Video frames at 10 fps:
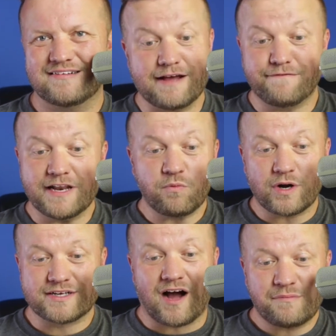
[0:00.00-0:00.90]
If
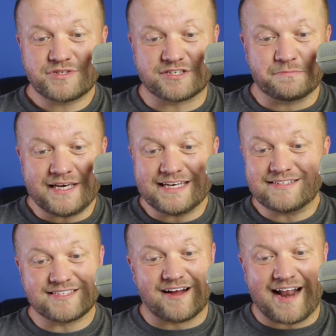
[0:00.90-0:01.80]
anyone comes to me and
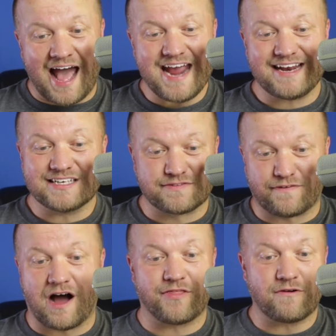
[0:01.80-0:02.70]
does not hate his
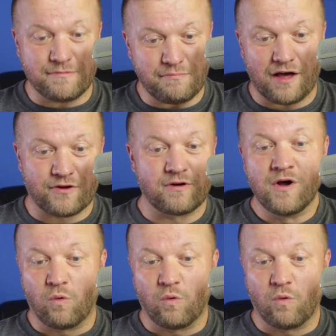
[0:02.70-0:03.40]
father and mother,